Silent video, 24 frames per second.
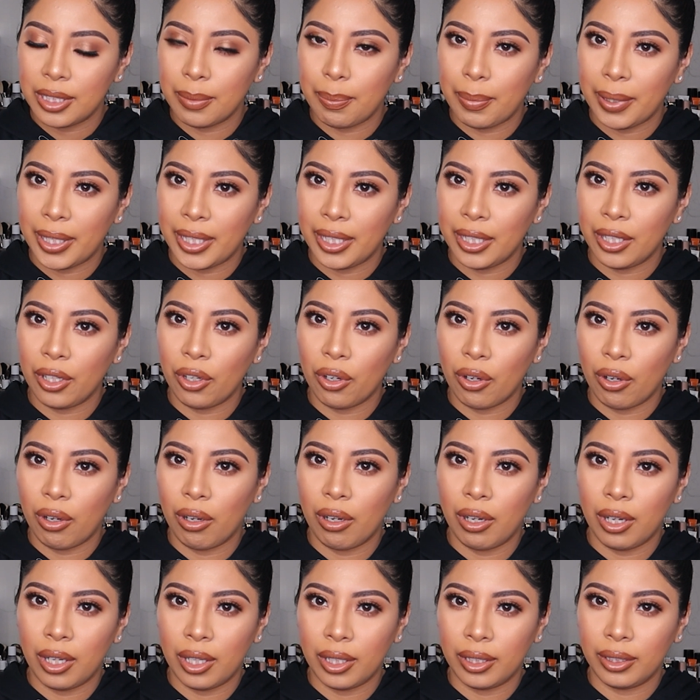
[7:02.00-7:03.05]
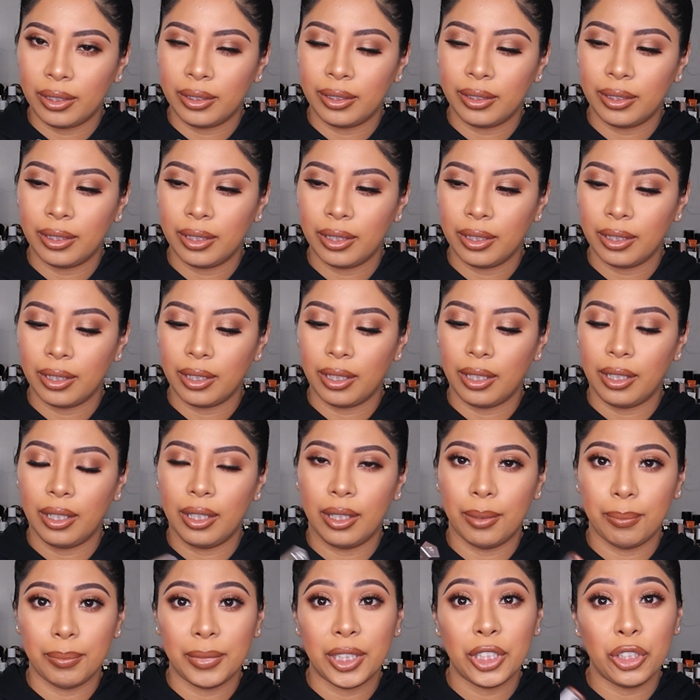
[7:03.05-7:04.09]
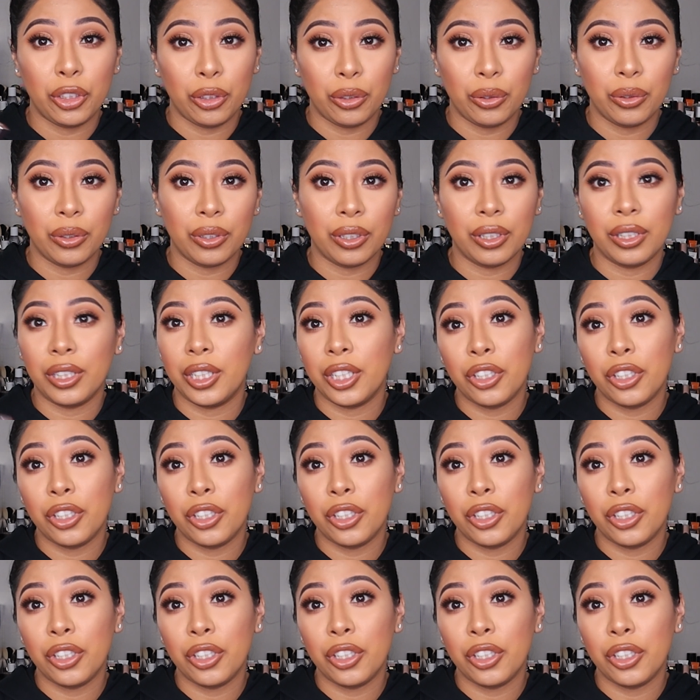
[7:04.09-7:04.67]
depending on the nude